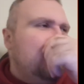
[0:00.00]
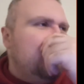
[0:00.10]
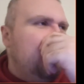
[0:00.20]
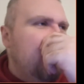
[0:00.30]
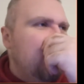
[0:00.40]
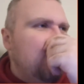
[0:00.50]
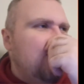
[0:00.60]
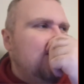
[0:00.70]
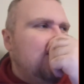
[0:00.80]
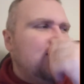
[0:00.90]

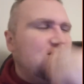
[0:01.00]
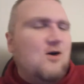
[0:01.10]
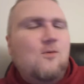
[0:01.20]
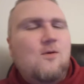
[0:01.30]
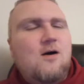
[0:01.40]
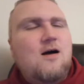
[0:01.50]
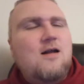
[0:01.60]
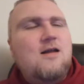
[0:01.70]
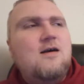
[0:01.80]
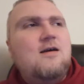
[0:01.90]
Sarah is to go on,